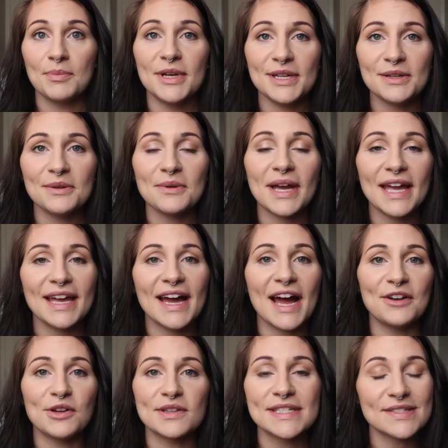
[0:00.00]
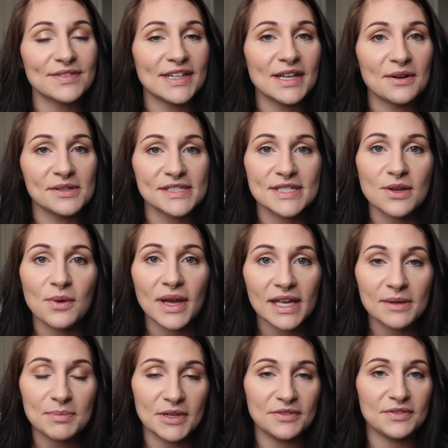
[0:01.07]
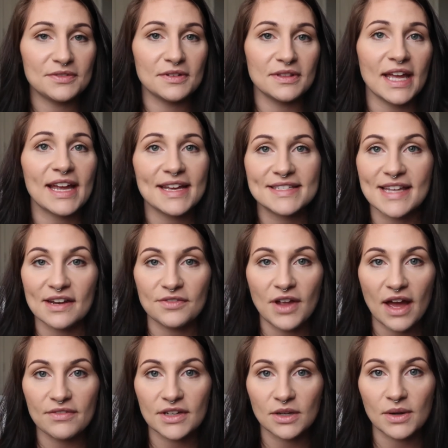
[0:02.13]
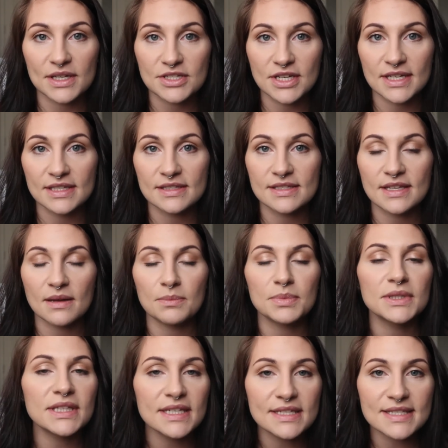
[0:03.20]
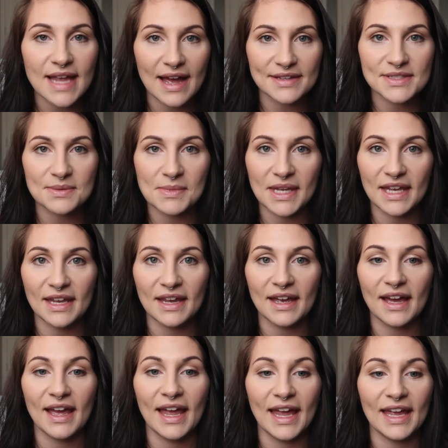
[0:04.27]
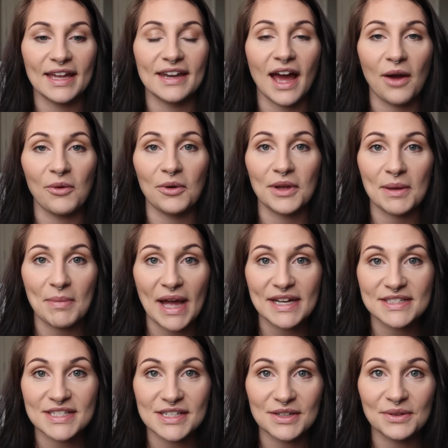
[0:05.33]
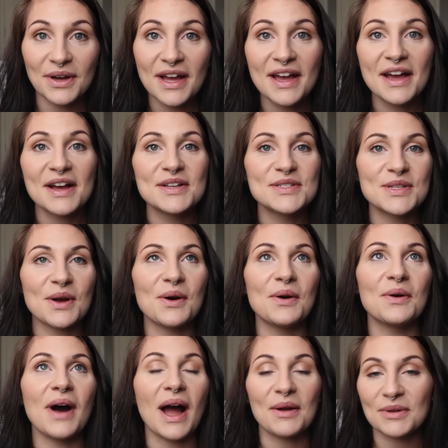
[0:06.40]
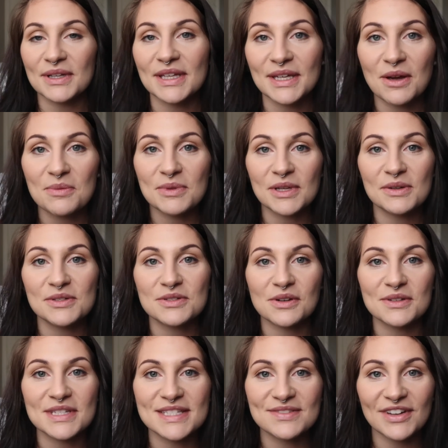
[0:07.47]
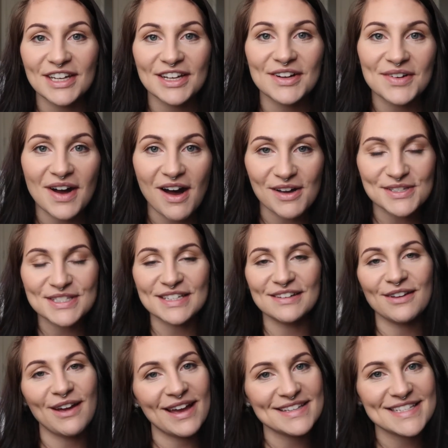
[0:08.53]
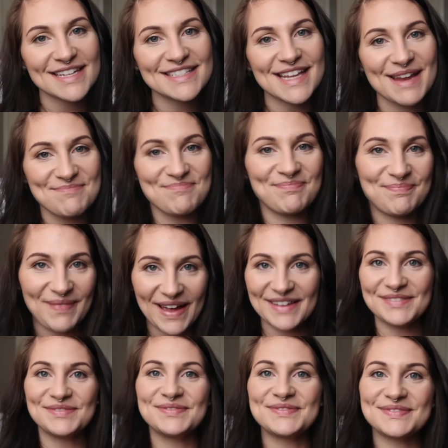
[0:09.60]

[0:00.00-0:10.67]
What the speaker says: But anyway, I know this video is quick, but like I said, if you have any questions, please ask me and I will get back to you. So I really hope that you enjoyed this video. I'll see you guys next time. Bye.